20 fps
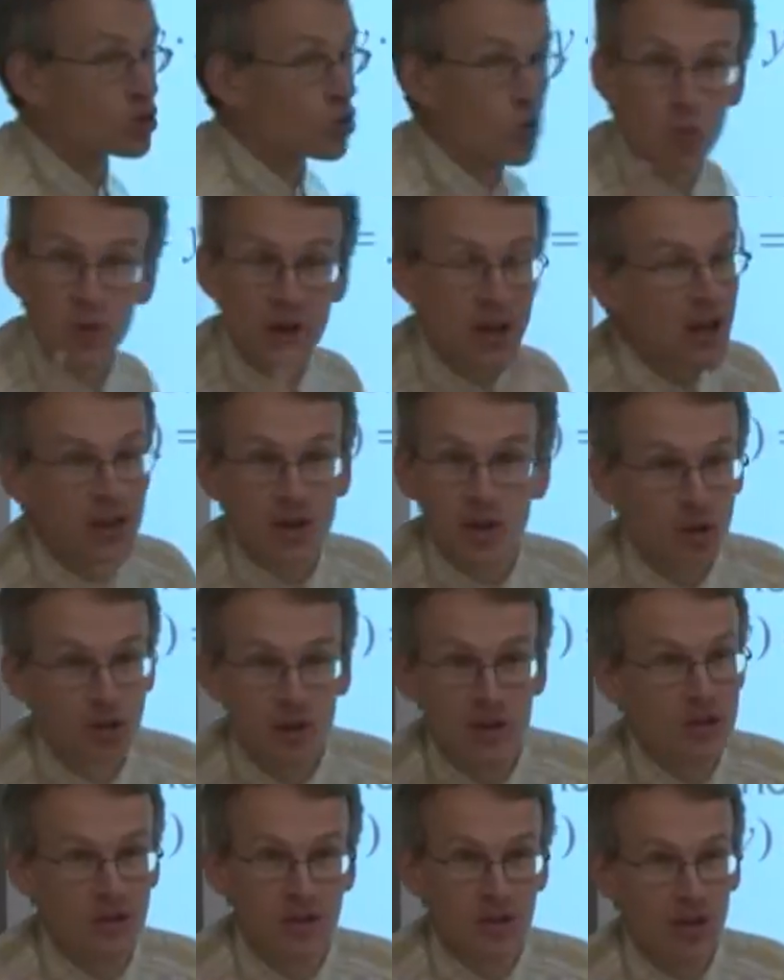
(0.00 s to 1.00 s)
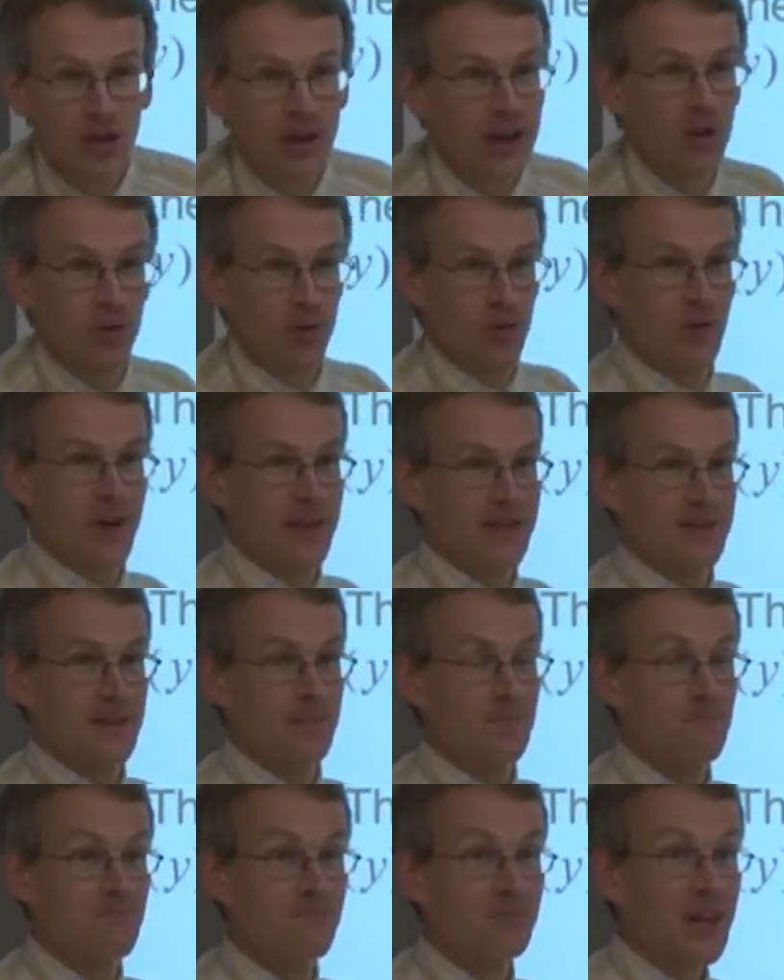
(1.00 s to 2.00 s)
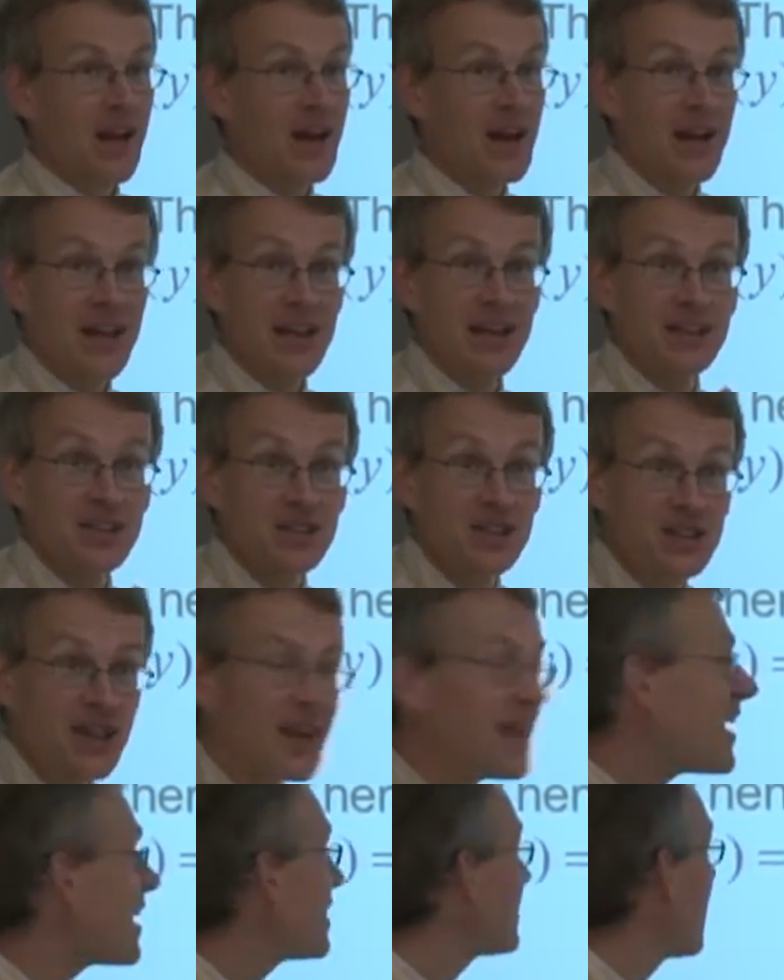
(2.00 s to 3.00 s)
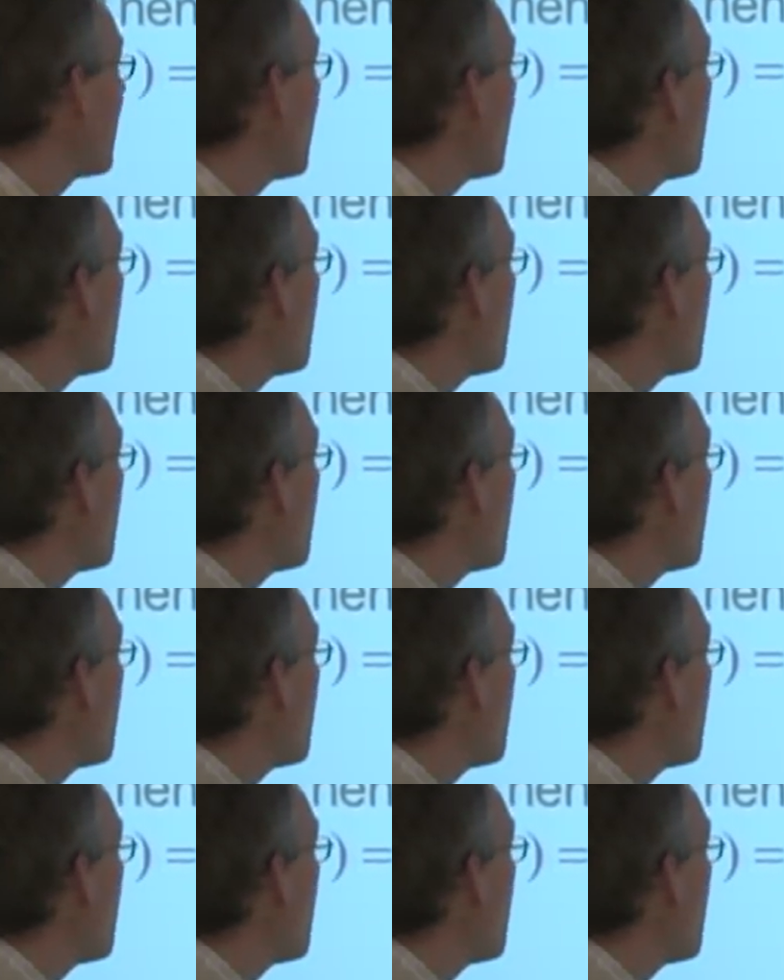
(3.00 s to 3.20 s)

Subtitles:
so we are not allowed to add them. Instead,